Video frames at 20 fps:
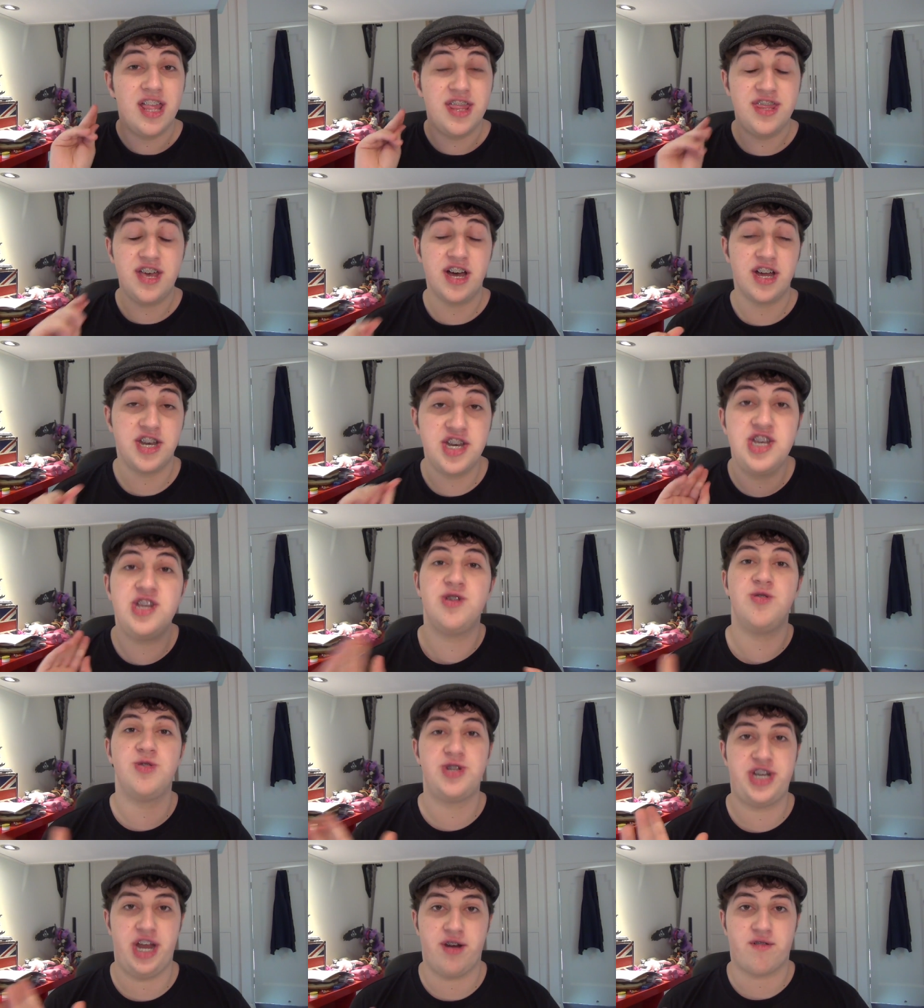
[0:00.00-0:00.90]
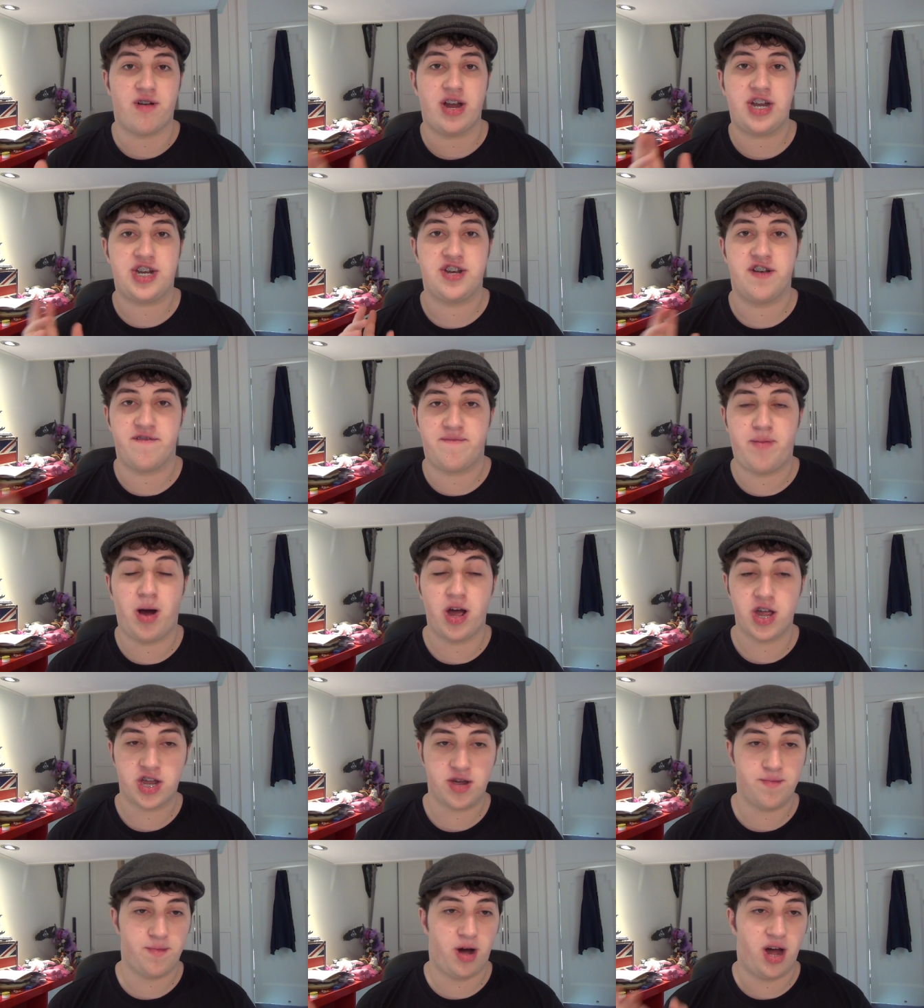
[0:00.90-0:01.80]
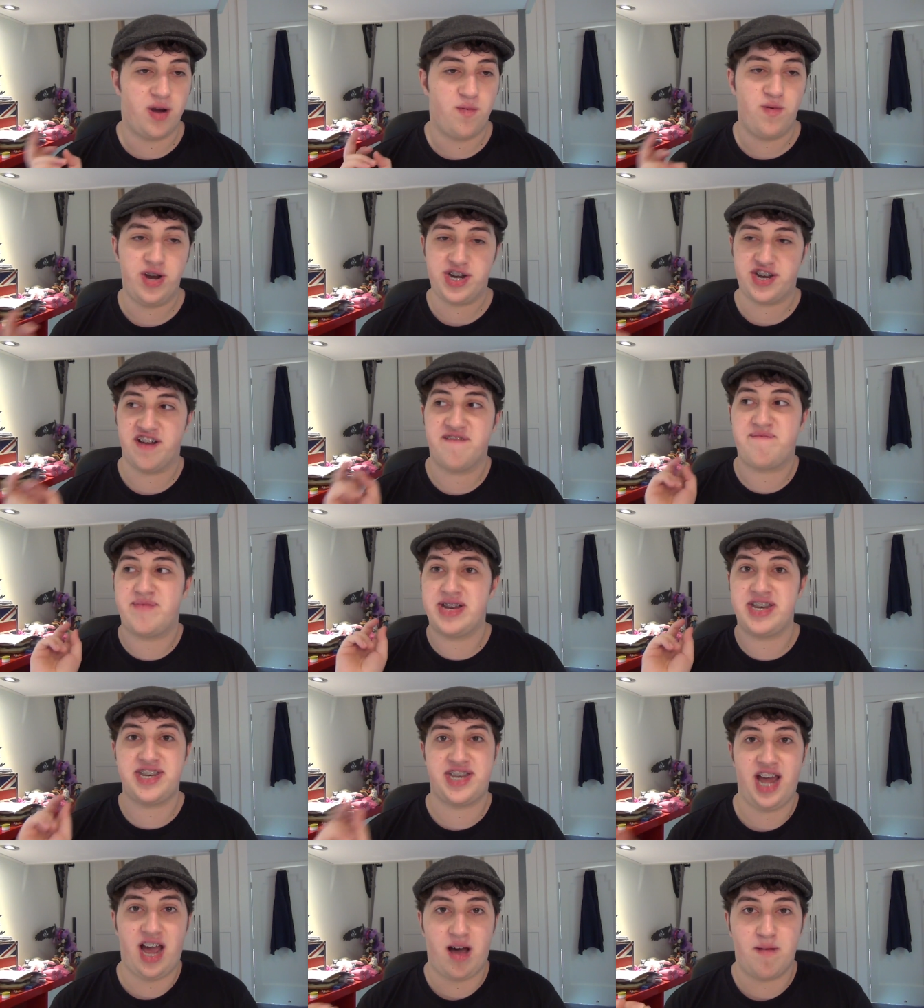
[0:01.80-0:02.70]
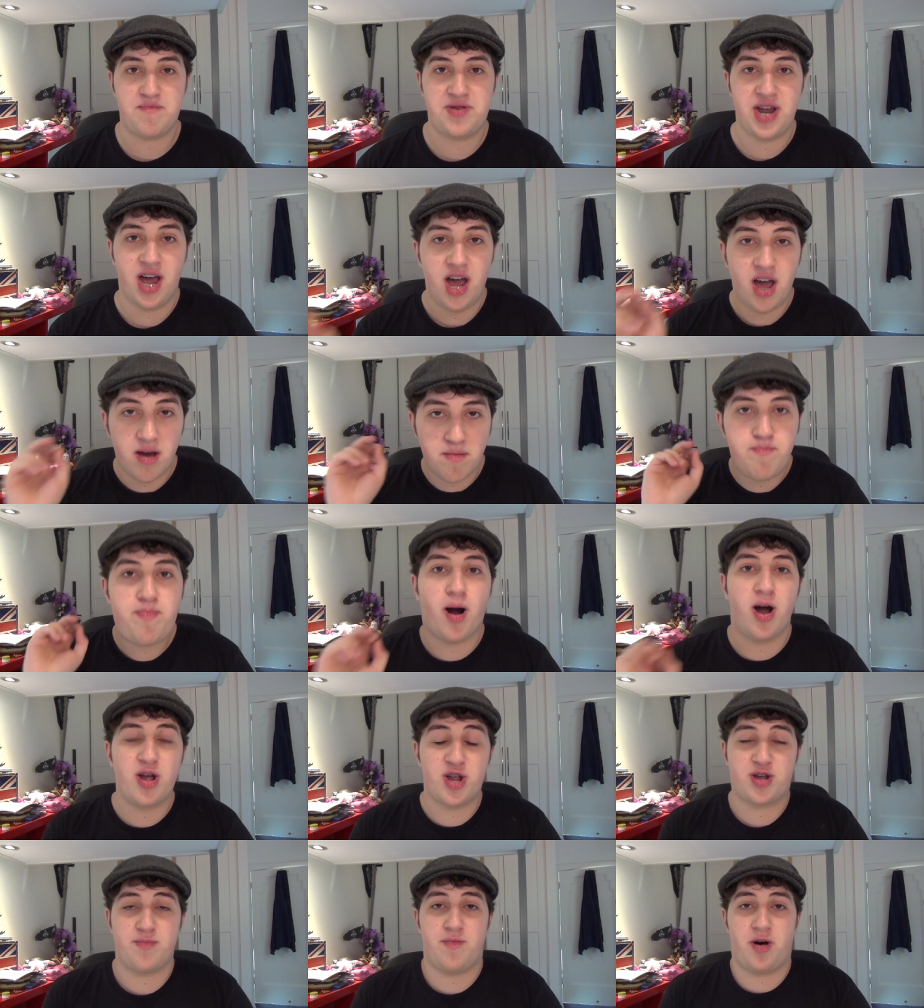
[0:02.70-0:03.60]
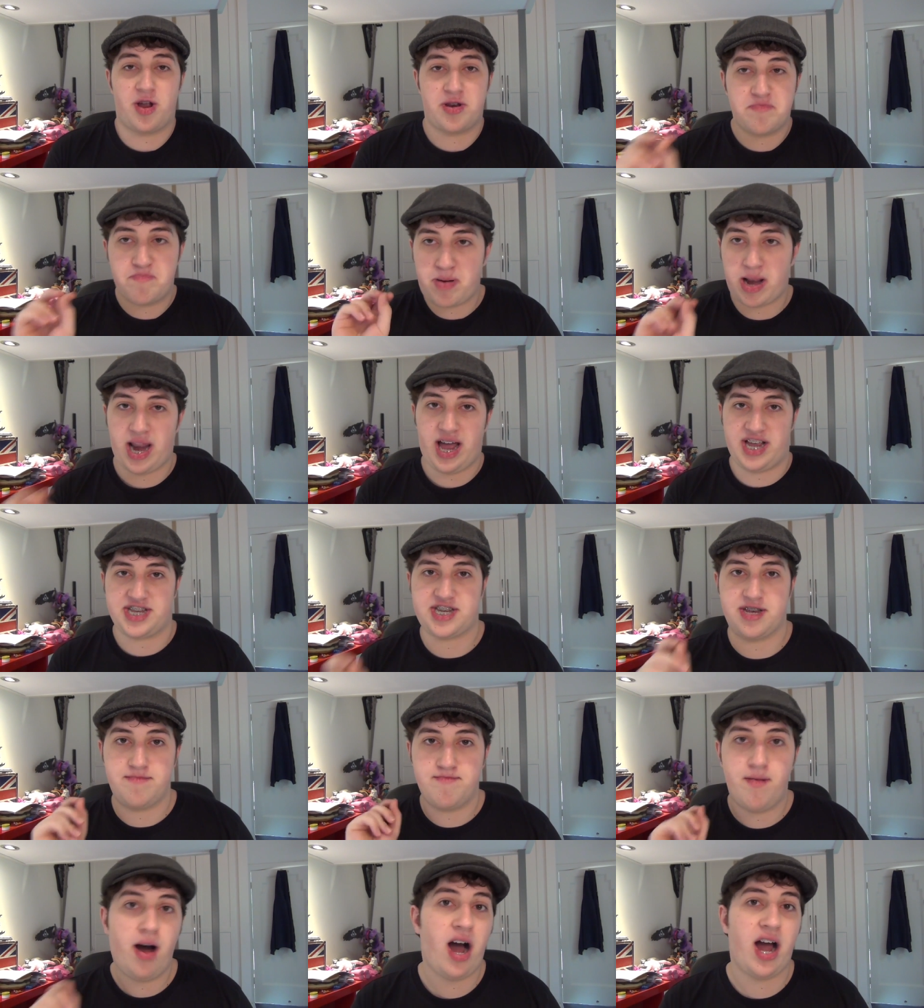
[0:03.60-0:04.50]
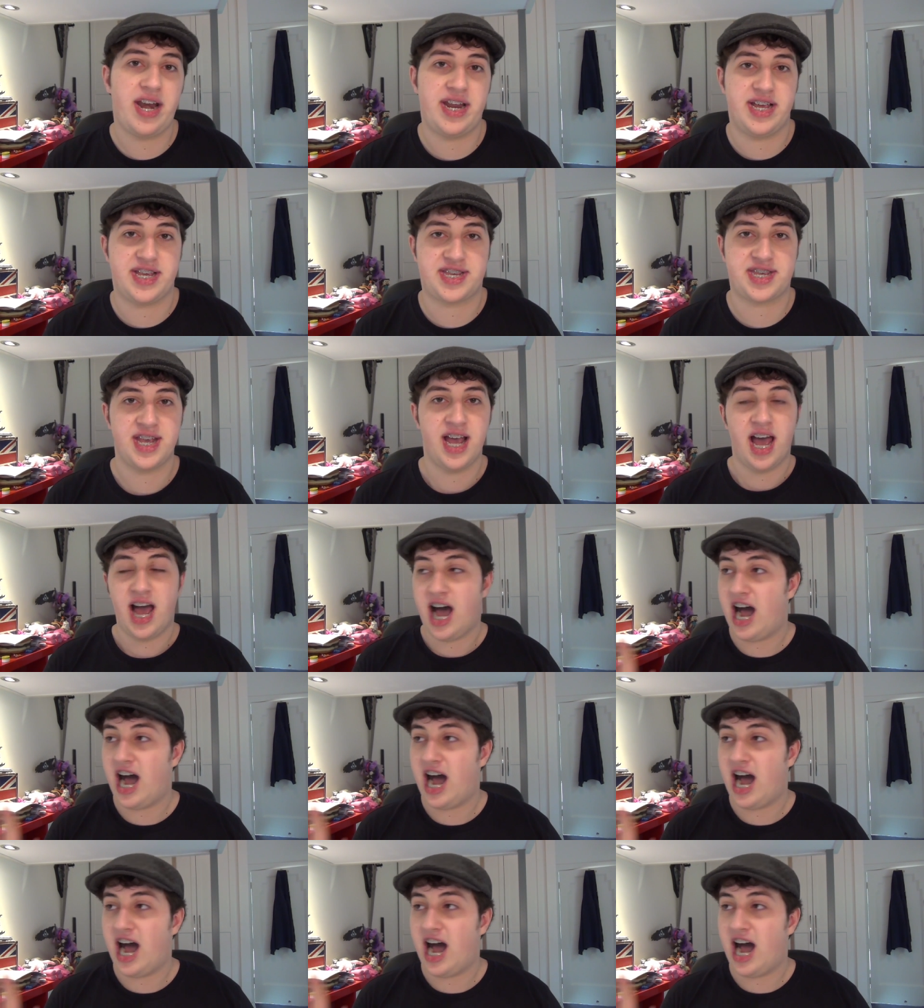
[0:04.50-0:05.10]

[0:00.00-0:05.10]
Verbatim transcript: the new generation of Pokemon, which have been dubbed Pokemon Plus and Minus.